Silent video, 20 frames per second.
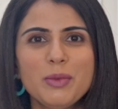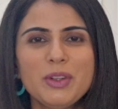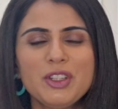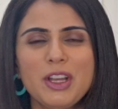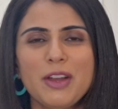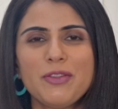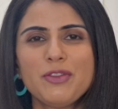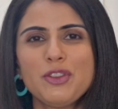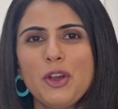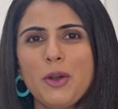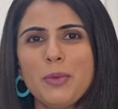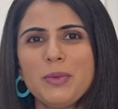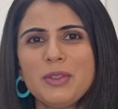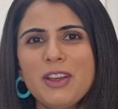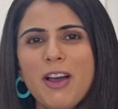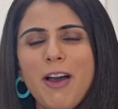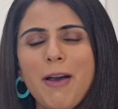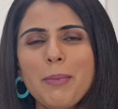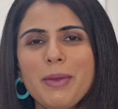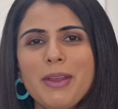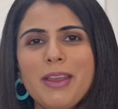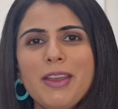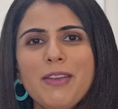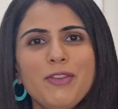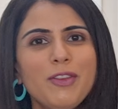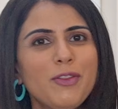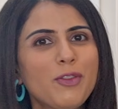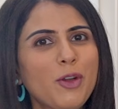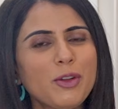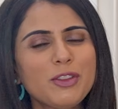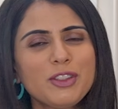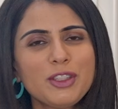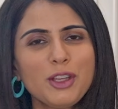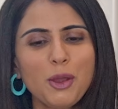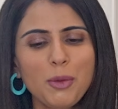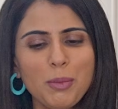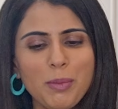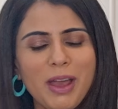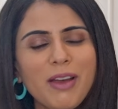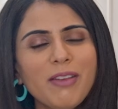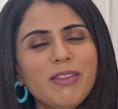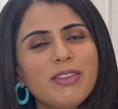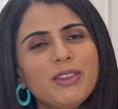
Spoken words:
which I've chopped up. If you've got soap mouth,